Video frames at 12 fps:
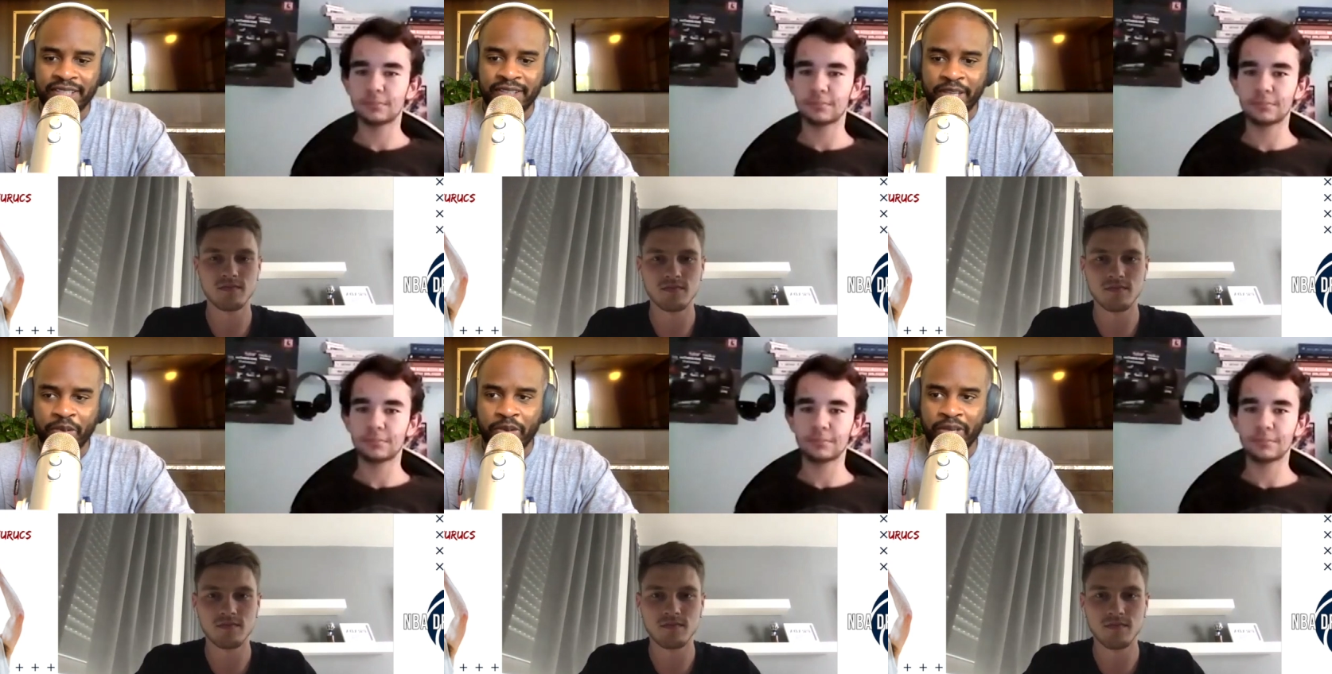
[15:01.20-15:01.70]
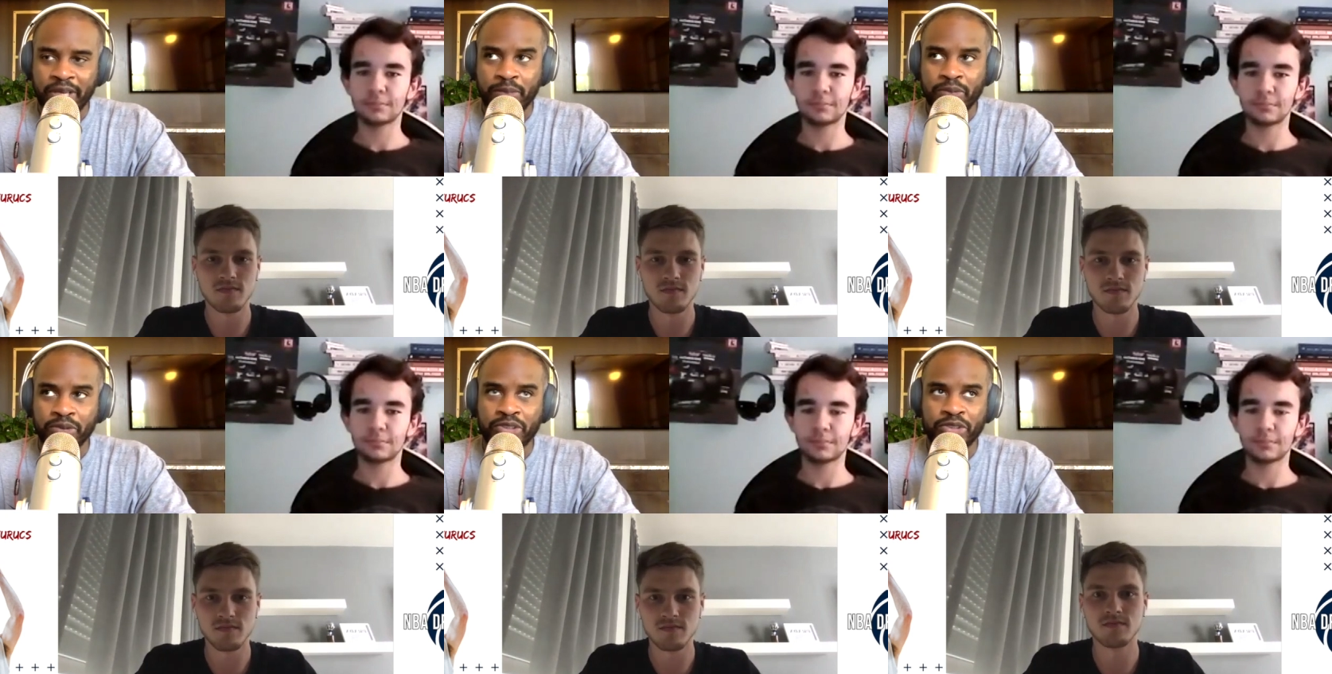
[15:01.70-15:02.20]
Speaker 1: and they were
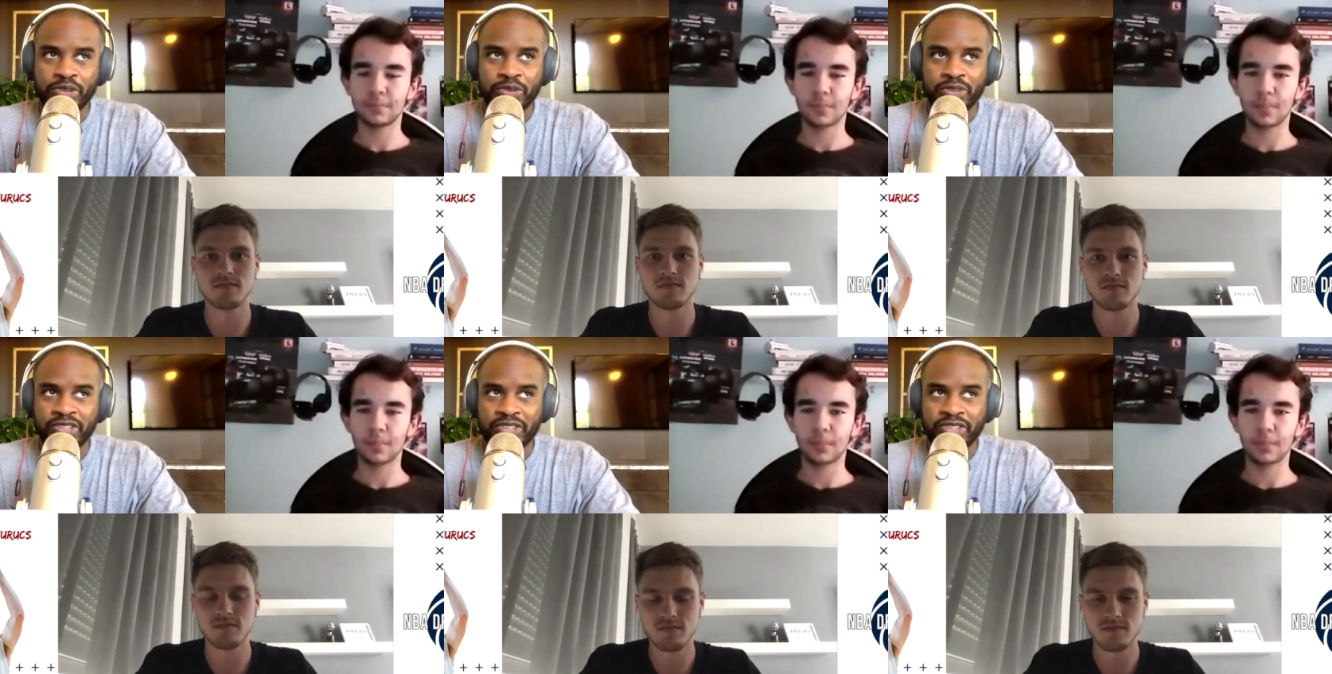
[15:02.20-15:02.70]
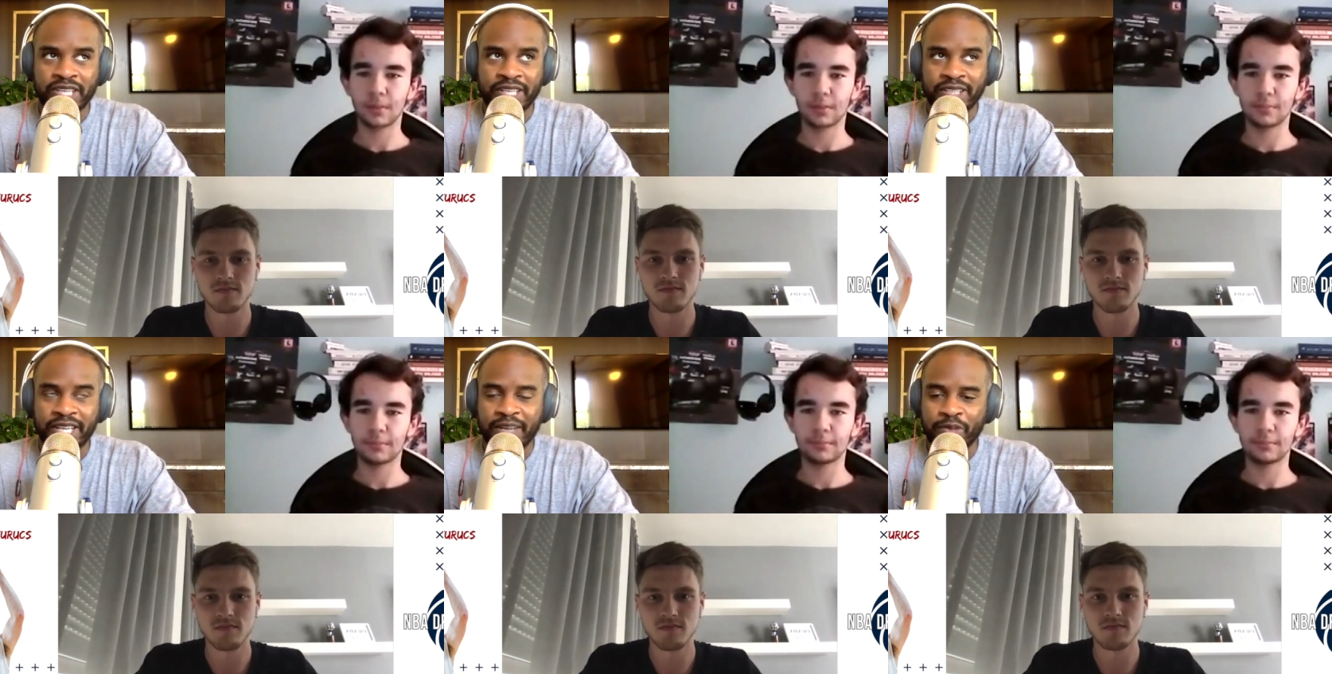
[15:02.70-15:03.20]
able to just kind
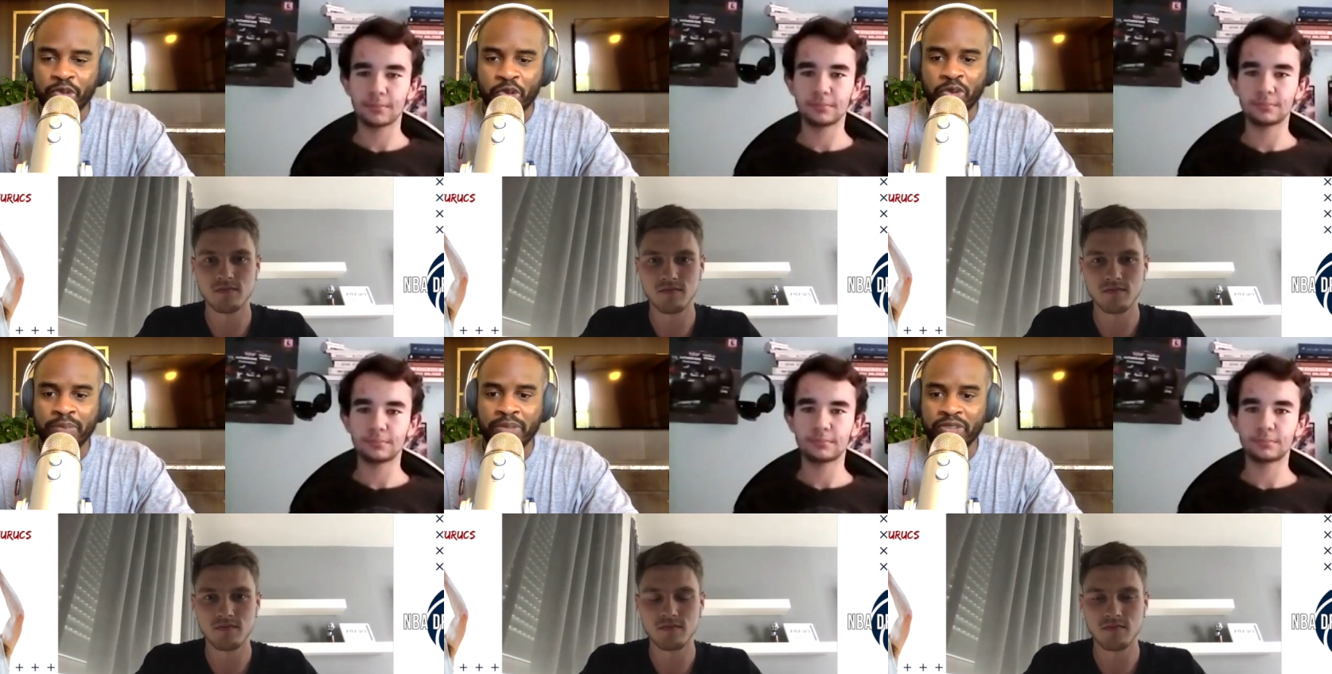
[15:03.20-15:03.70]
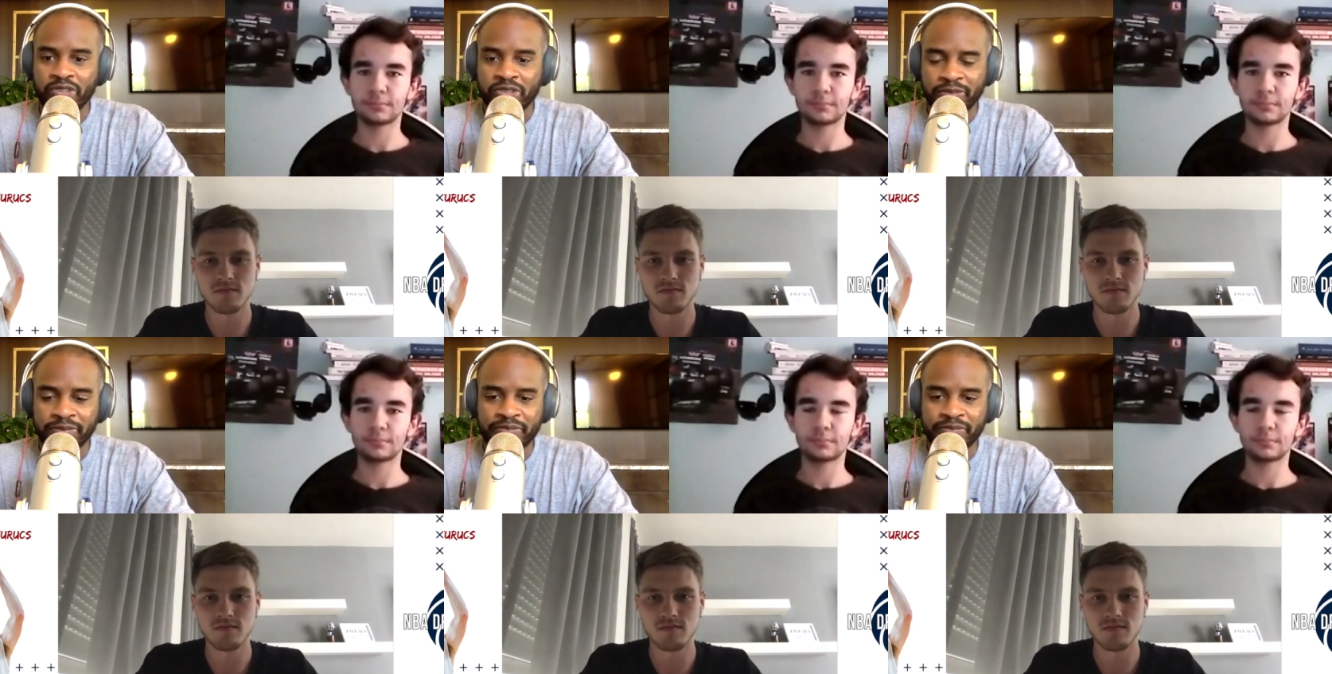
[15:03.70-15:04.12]
of like throw a bunch of